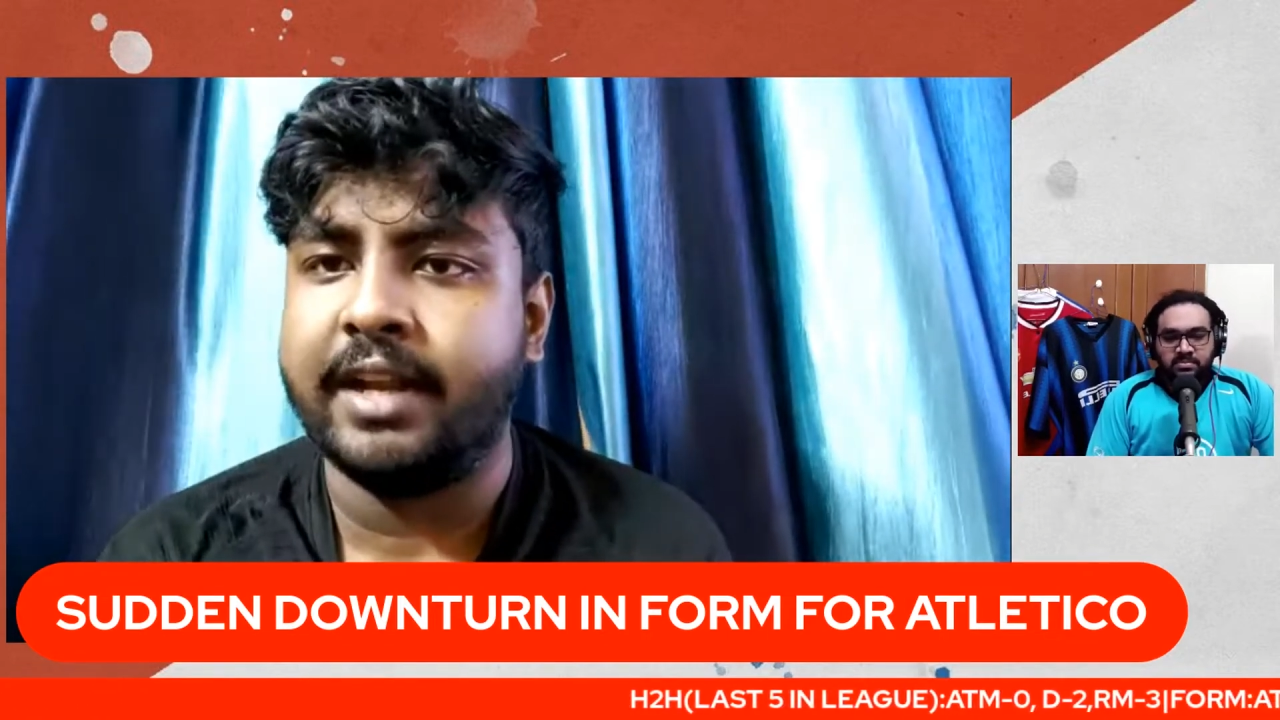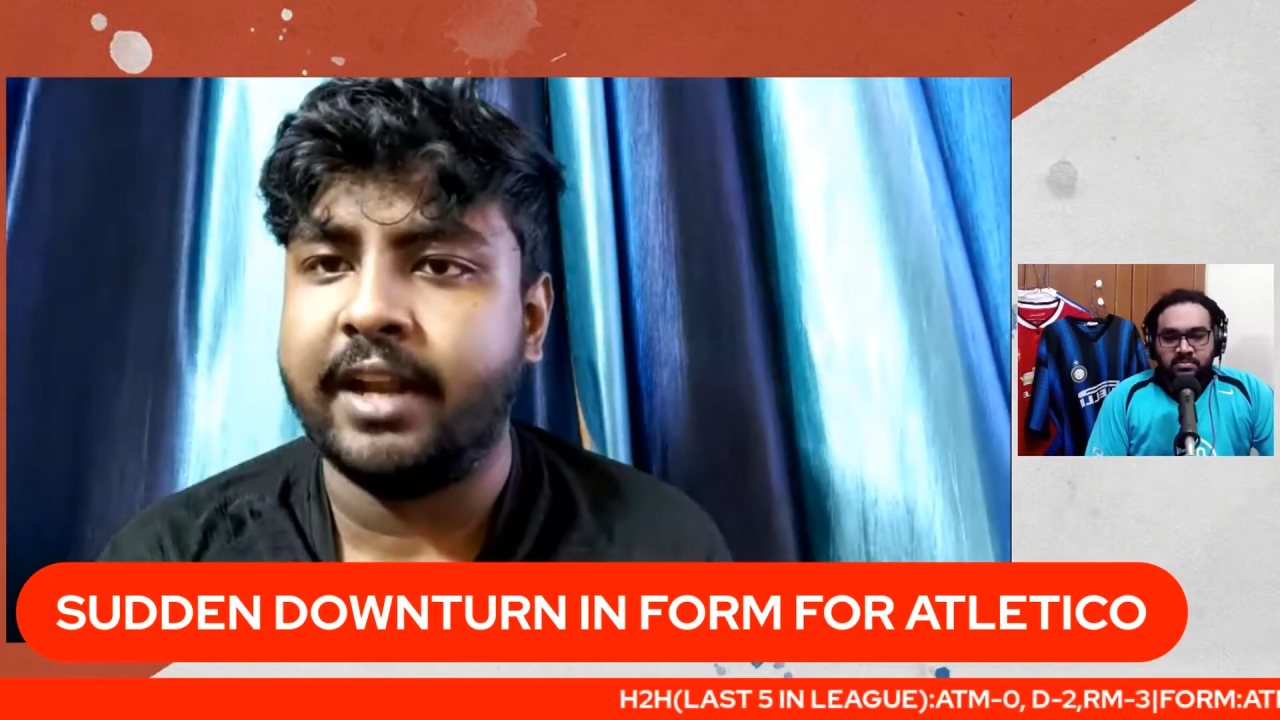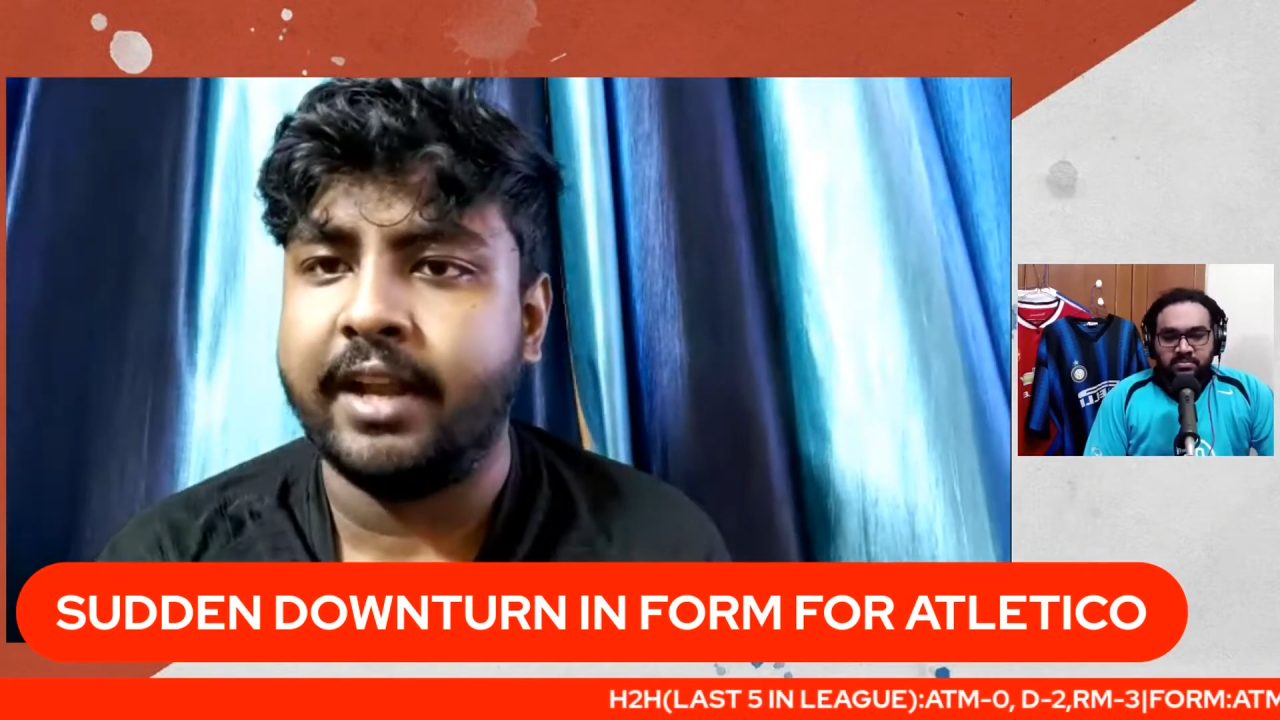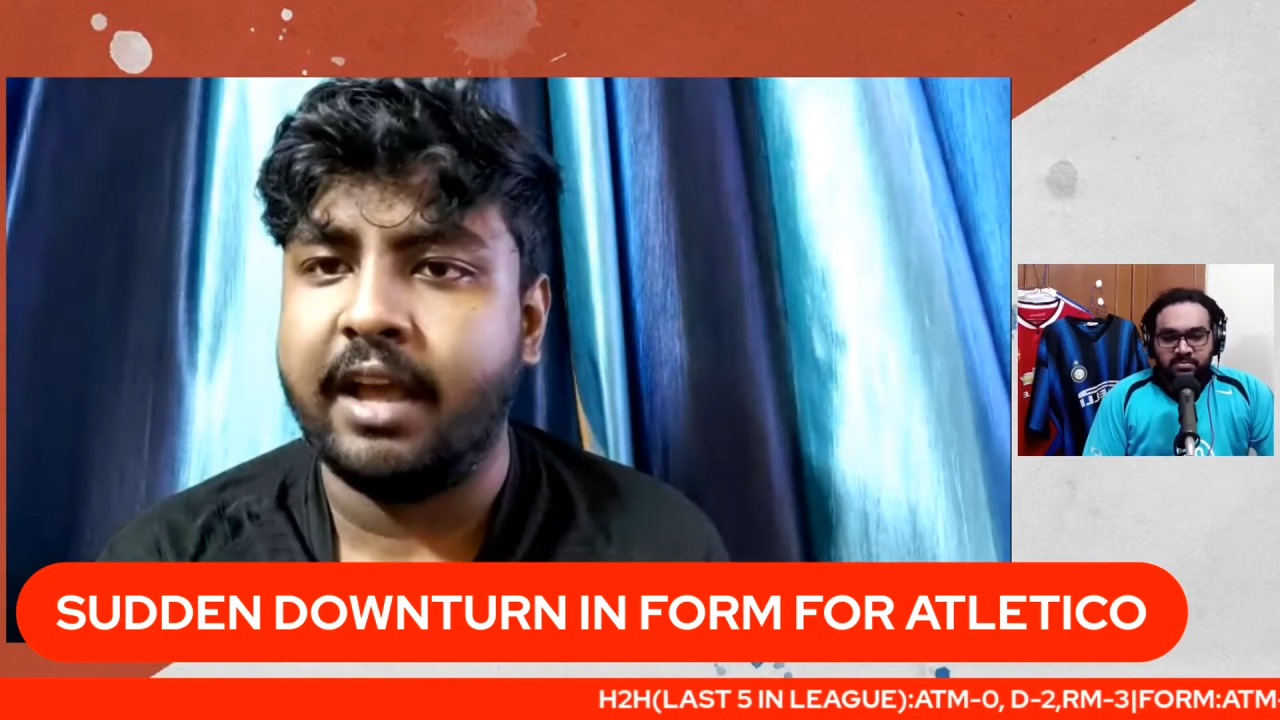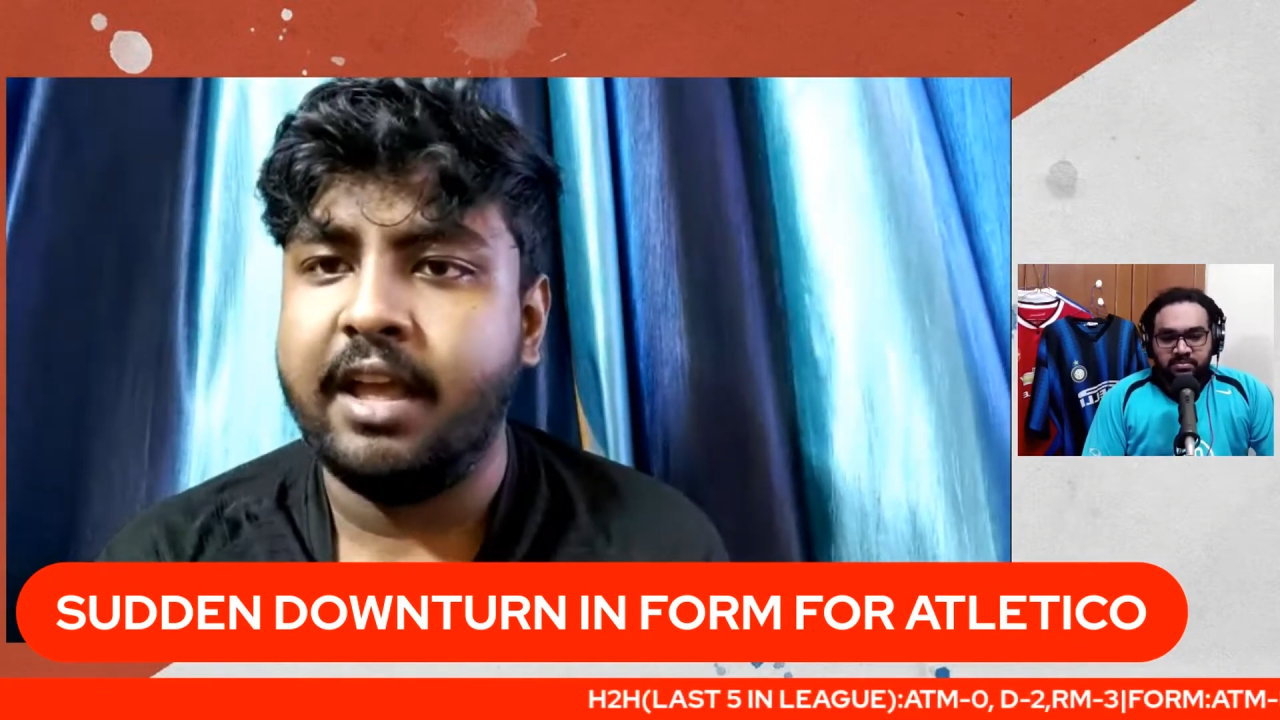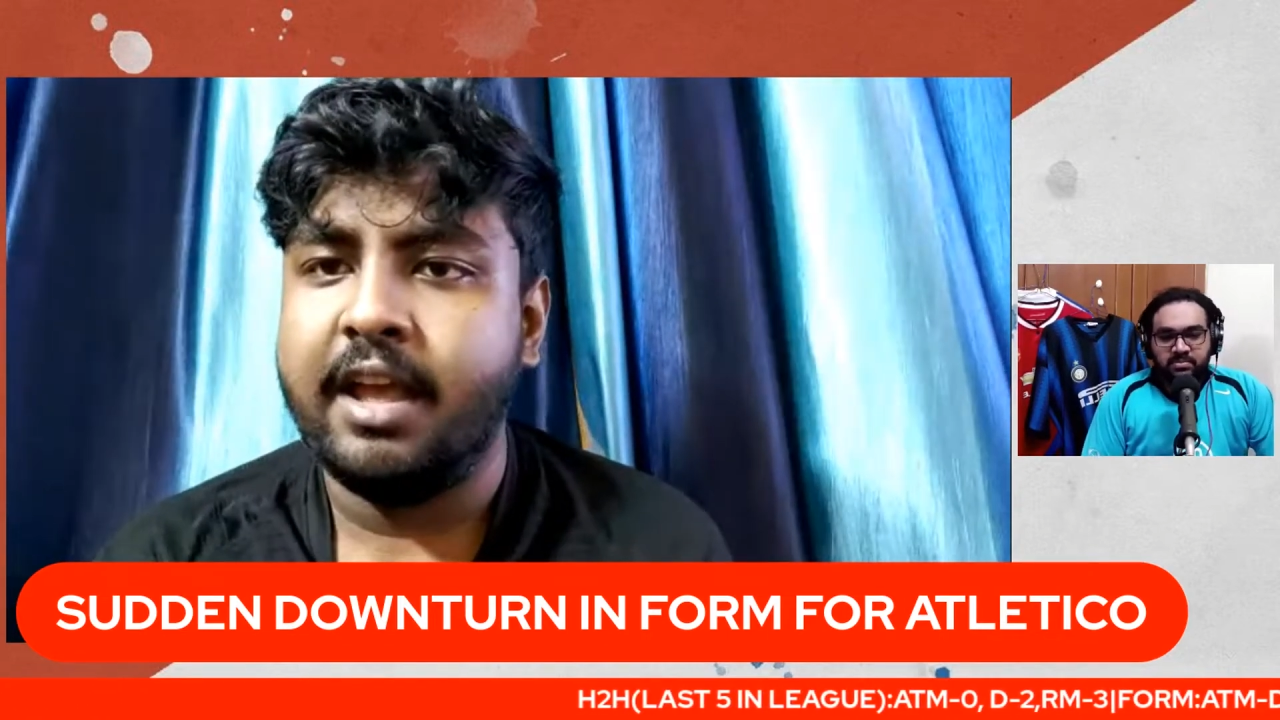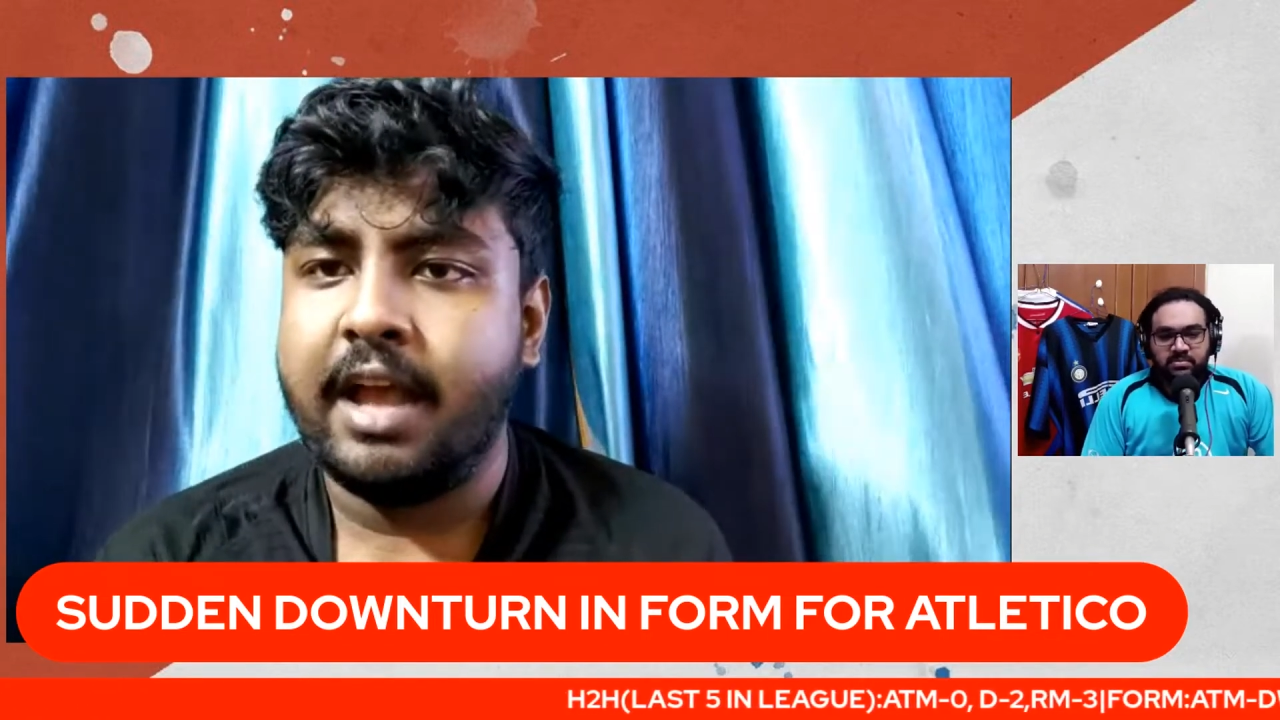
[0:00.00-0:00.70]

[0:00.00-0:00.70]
that area,